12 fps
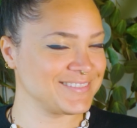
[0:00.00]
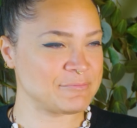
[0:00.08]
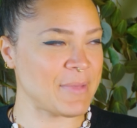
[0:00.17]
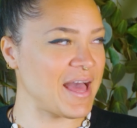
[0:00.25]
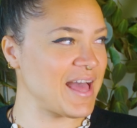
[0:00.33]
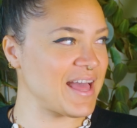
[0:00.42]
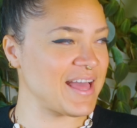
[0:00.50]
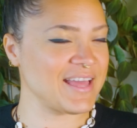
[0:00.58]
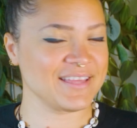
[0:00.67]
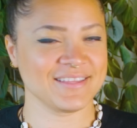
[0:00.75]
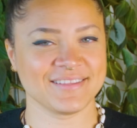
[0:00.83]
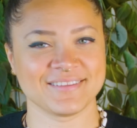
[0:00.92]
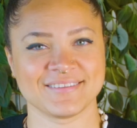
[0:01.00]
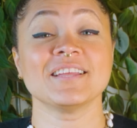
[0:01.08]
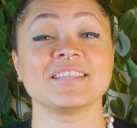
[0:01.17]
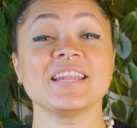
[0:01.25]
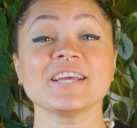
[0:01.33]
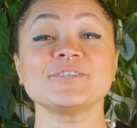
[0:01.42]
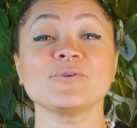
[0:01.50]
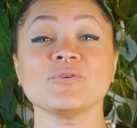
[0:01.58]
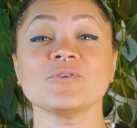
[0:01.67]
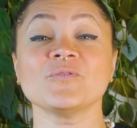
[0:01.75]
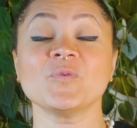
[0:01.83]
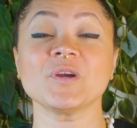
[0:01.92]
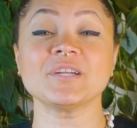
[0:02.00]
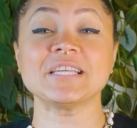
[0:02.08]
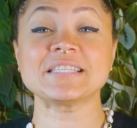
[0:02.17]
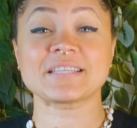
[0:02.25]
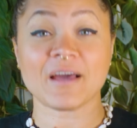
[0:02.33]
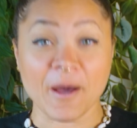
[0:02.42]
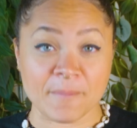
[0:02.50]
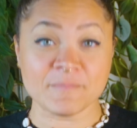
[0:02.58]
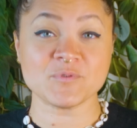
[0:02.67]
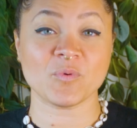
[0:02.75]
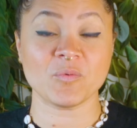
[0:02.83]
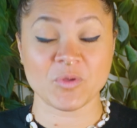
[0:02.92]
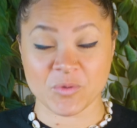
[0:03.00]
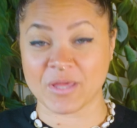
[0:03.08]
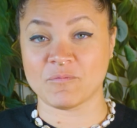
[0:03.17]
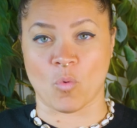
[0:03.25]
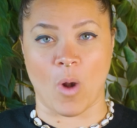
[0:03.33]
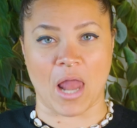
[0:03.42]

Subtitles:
Bye. The next order of weirdness comes when we give